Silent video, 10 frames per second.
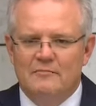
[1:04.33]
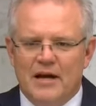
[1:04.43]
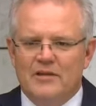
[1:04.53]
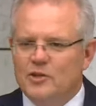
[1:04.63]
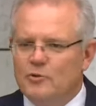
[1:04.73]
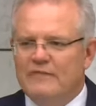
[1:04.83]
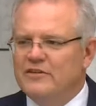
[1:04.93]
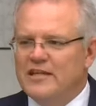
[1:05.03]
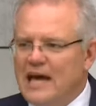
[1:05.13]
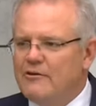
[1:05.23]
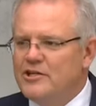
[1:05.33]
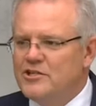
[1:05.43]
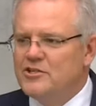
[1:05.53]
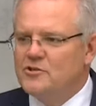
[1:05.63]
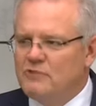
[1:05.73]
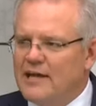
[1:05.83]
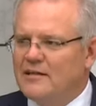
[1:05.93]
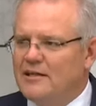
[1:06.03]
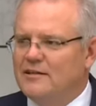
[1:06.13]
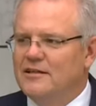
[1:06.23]
But you have encouraged us
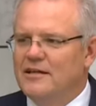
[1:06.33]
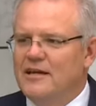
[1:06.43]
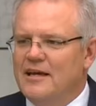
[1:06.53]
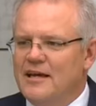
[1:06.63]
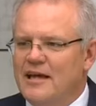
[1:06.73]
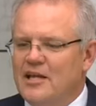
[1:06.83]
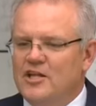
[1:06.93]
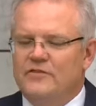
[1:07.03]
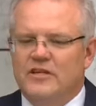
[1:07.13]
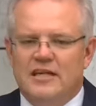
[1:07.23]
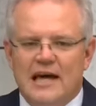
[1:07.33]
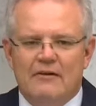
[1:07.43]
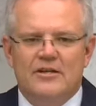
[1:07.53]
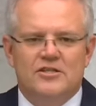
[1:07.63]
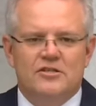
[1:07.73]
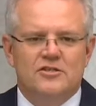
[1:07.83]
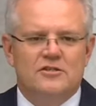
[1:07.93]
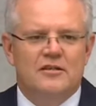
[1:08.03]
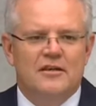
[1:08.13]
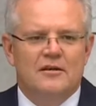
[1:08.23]
greatly and you've encouraged
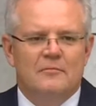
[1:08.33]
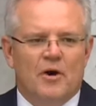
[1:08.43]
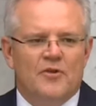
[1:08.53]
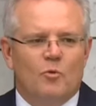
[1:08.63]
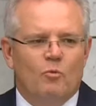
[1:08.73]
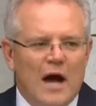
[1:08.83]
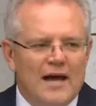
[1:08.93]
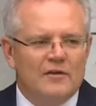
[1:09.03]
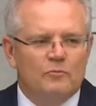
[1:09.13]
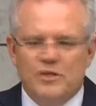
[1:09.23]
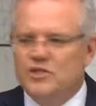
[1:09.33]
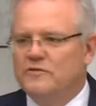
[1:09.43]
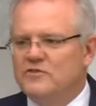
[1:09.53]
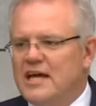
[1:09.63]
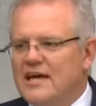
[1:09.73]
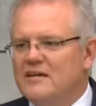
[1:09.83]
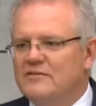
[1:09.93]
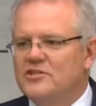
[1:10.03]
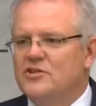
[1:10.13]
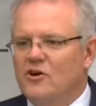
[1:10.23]
us by the way in which you've
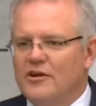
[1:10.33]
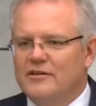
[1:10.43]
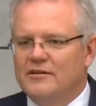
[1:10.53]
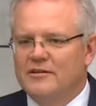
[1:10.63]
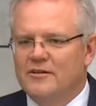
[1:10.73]
taken this on.